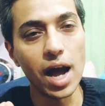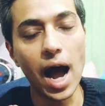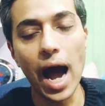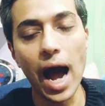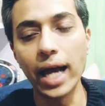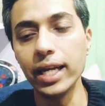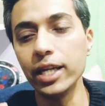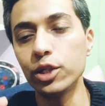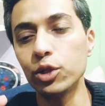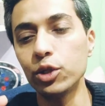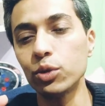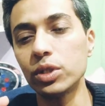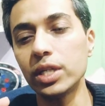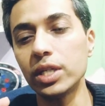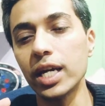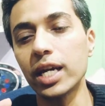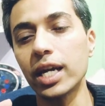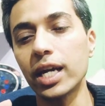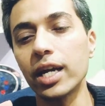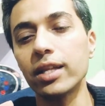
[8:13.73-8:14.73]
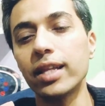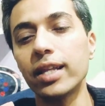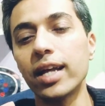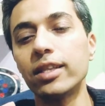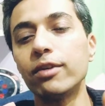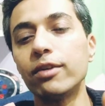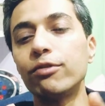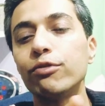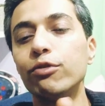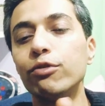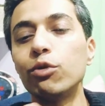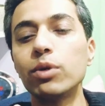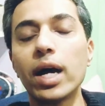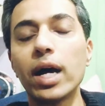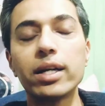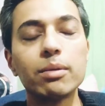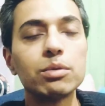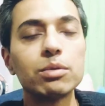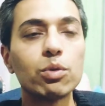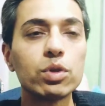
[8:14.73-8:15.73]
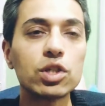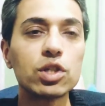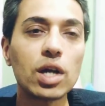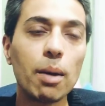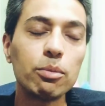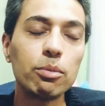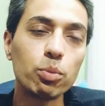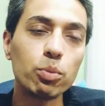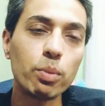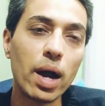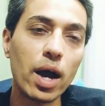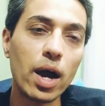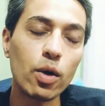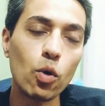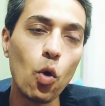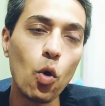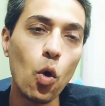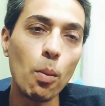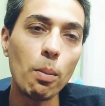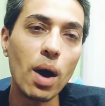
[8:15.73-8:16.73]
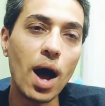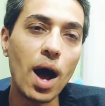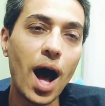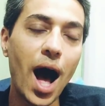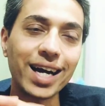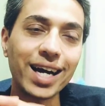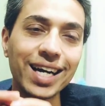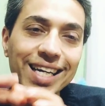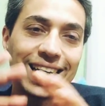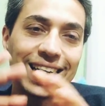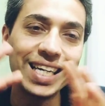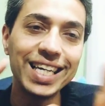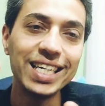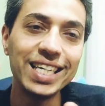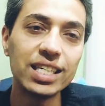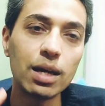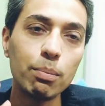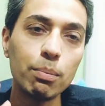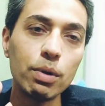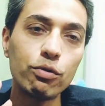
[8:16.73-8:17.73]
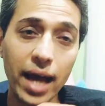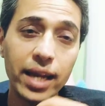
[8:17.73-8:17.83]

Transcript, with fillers: I need to take care that the food items which come to my home are cleaned up.